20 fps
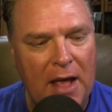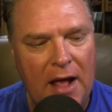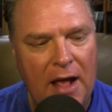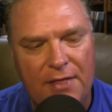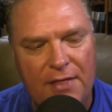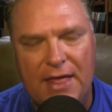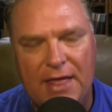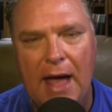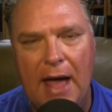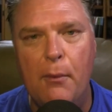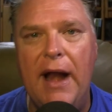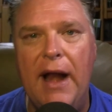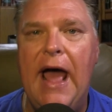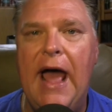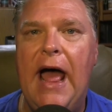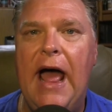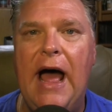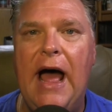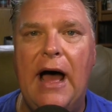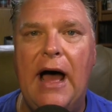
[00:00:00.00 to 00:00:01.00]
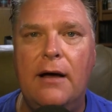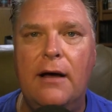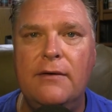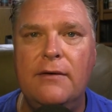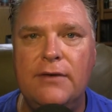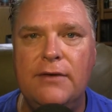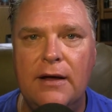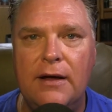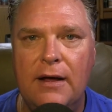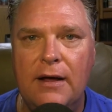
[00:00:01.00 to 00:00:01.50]
they would
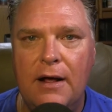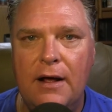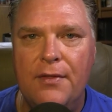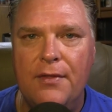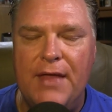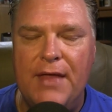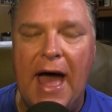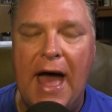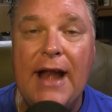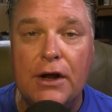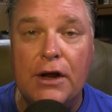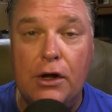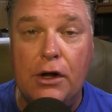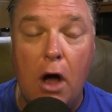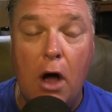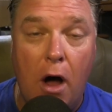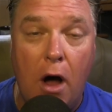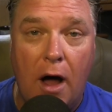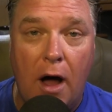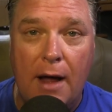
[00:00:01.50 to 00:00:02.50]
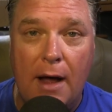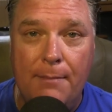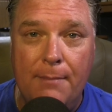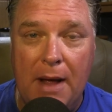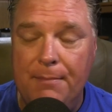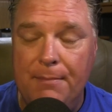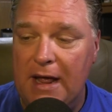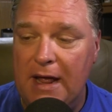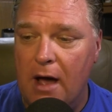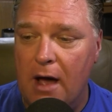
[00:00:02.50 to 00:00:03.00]
have that god
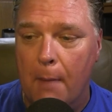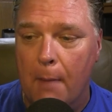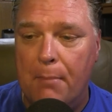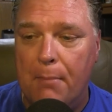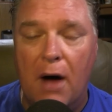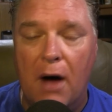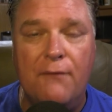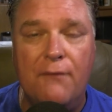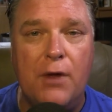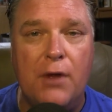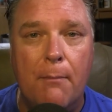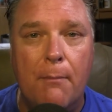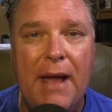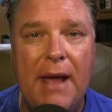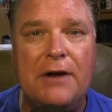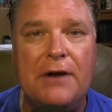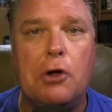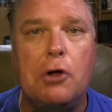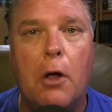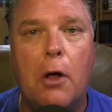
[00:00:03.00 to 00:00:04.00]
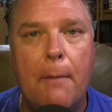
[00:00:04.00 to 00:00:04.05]
maybe above their mantle,